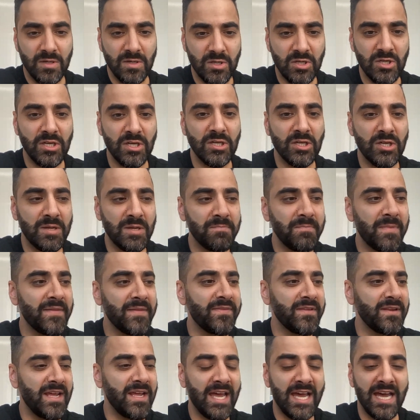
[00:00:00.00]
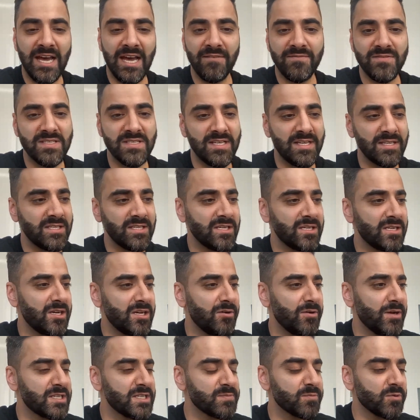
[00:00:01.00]
Good month and a half to
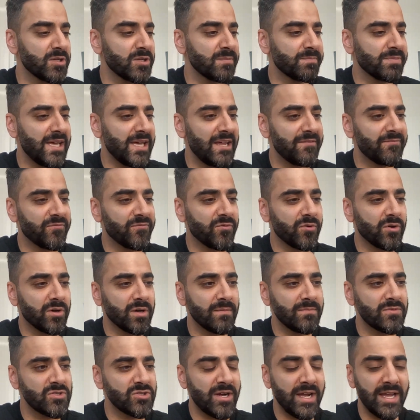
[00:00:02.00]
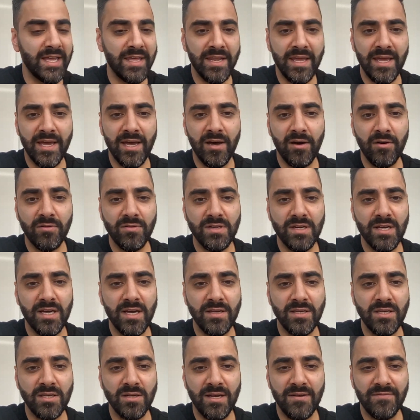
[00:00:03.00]
explore the platform, try it out.
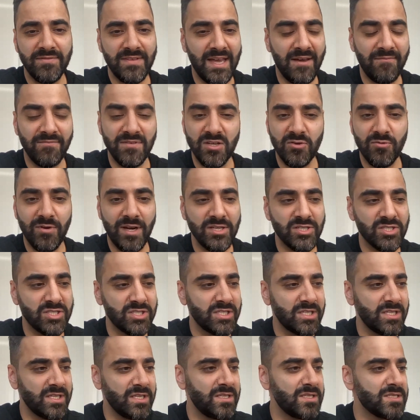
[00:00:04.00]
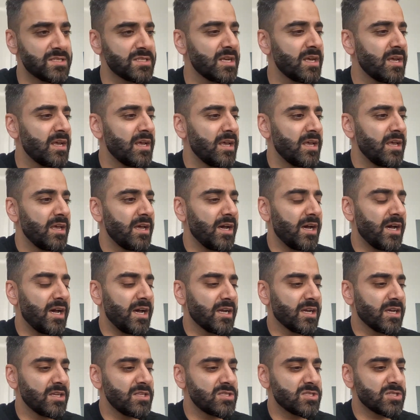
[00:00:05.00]
If they have any questions,
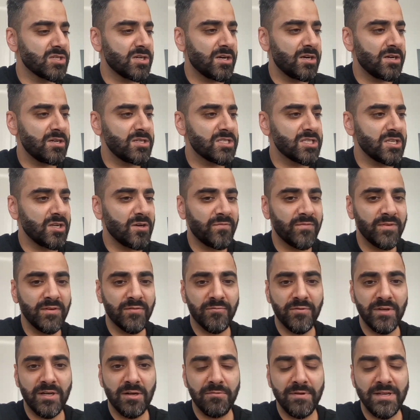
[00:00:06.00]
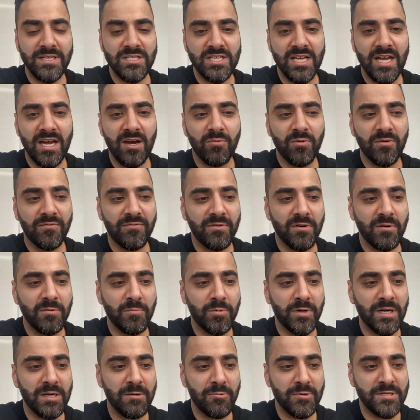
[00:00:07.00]
concerns, feel free to reach out. We're
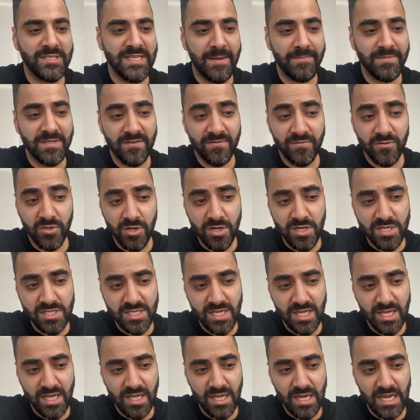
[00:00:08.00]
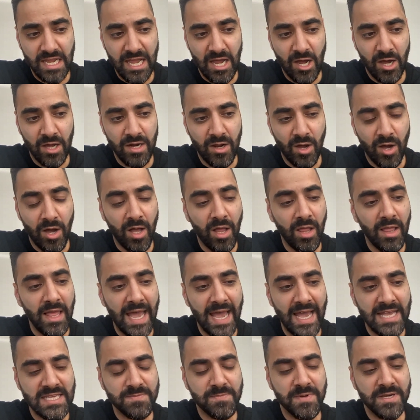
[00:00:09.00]
pretty receptive. There's on all
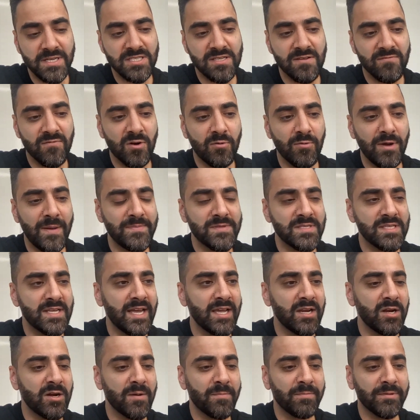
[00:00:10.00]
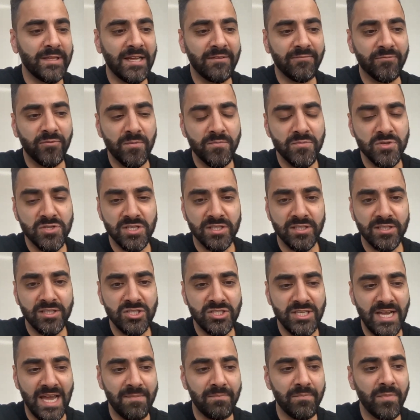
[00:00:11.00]
aspects of our website and our platform, there's a little
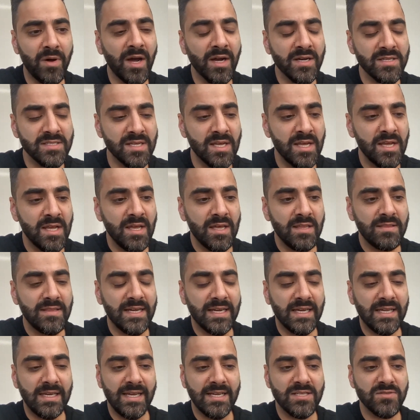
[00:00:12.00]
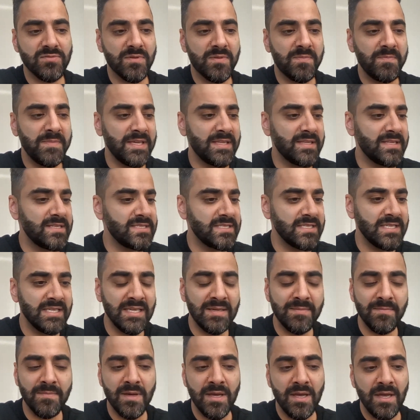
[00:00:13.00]
chat box that connects with me and the
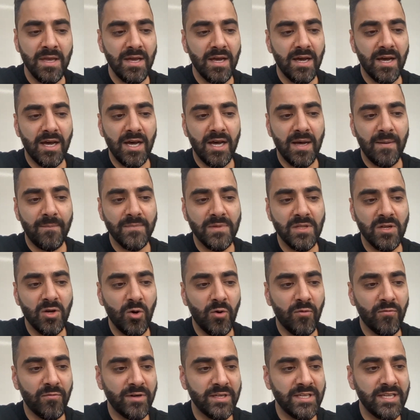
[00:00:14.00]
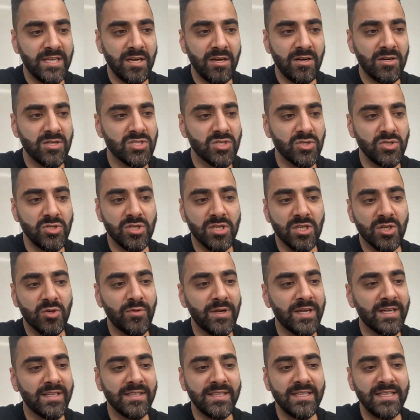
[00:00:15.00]
team, over here. So you could
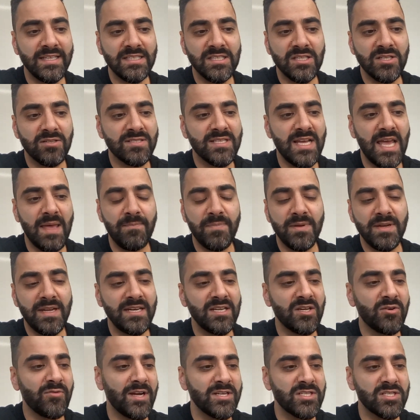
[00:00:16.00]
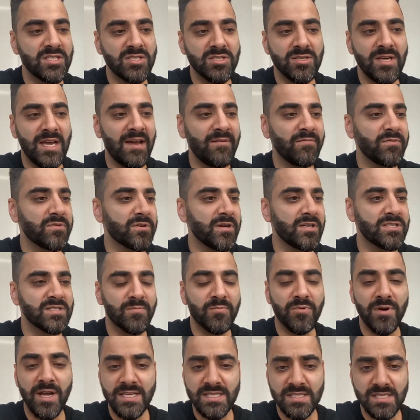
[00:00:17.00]
quickly, type in any questions you have with regards to
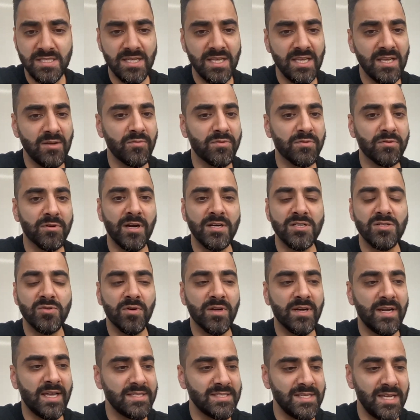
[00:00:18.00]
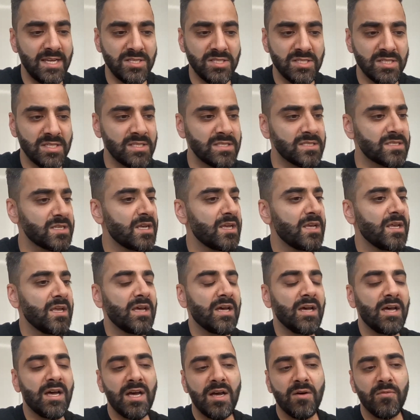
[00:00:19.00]
pricing, with regards to organizations,
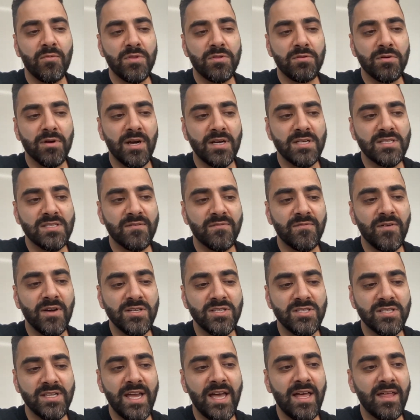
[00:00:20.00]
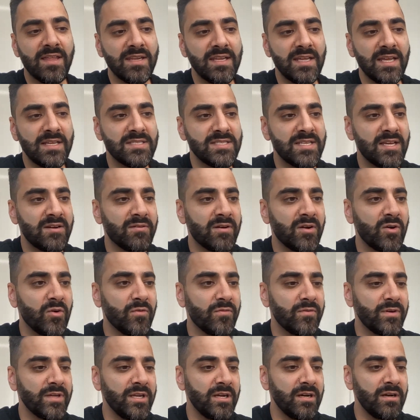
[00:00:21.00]
with regards to functionality, et cetera,
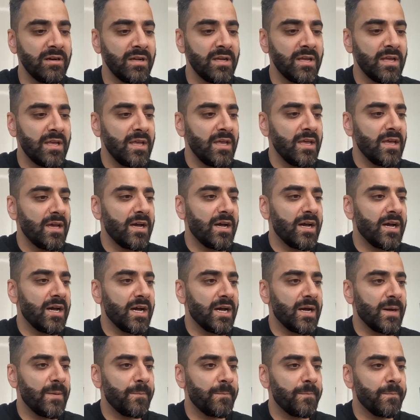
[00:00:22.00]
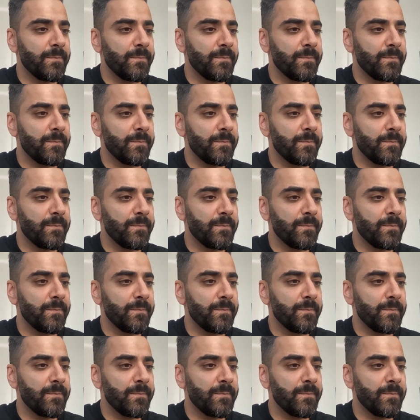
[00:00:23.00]
over here. So